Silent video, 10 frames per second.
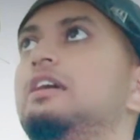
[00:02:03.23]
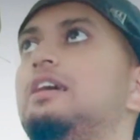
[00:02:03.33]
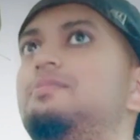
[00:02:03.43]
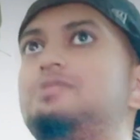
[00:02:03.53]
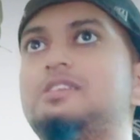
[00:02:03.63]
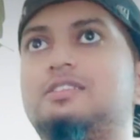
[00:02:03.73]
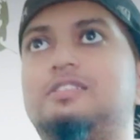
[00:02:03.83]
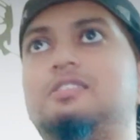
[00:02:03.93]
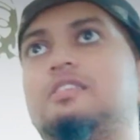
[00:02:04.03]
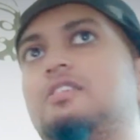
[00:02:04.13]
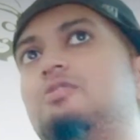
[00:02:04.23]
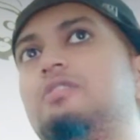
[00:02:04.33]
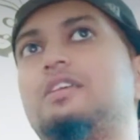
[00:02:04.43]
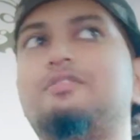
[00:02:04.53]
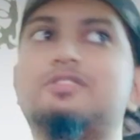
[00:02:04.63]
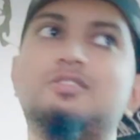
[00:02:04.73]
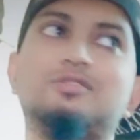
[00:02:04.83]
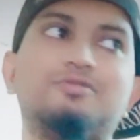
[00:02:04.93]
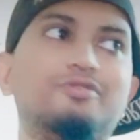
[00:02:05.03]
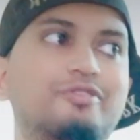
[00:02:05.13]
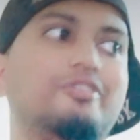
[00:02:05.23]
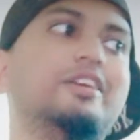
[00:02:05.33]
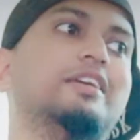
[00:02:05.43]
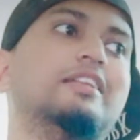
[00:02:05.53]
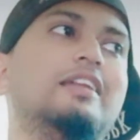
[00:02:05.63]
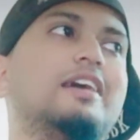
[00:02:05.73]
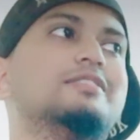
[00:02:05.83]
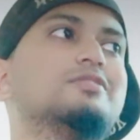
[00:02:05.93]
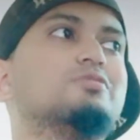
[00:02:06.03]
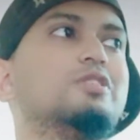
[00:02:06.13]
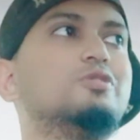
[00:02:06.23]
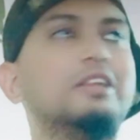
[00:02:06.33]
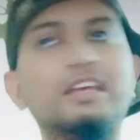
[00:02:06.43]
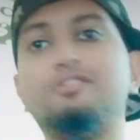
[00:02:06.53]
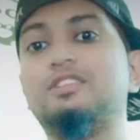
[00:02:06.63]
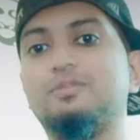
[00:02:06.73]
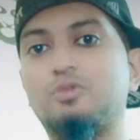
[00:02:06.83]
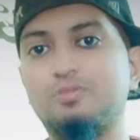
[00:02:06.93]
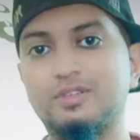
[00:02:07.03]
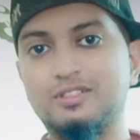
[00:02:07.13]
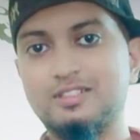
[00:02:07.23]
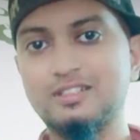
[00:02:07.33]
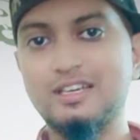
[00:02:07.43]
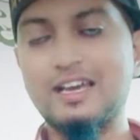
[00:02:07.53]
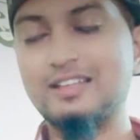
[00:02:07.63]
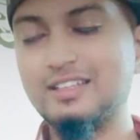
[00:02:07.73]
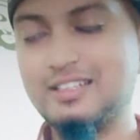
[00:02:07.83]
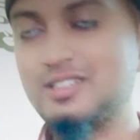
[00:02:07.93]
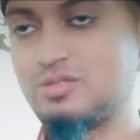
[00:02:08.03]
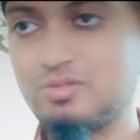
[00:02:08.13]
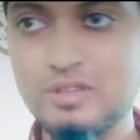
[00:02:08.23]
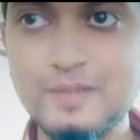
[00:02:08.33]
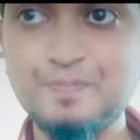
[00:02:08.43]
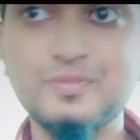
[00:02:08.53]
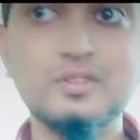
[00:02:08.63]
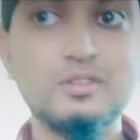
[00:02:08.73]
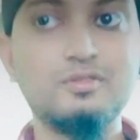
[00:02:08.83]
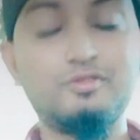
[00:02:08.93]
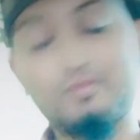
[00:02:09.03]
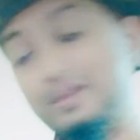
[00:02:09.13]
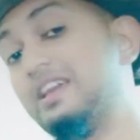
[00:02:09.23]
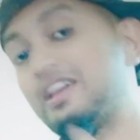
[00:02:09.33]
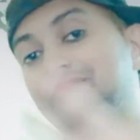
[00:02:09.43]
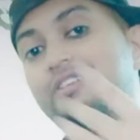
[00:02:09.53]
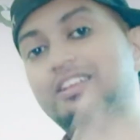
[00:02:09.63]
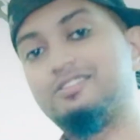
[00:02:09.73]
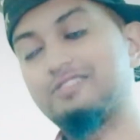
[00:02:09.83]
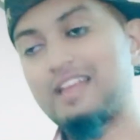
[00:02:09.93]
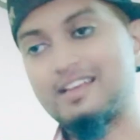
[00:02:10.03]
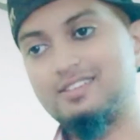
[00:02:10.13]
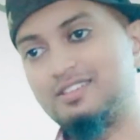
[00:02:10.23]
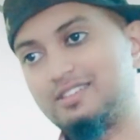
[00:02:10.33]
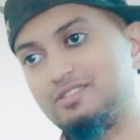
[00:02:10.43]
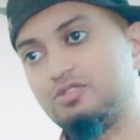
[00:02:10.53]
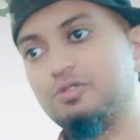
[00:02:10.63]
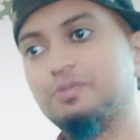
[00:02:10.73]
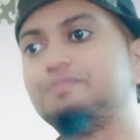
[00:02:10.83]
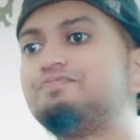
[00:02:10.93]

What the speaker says: I'm settled now, I just want to live in the moment, and that is, for me, I feel it's relaxation. So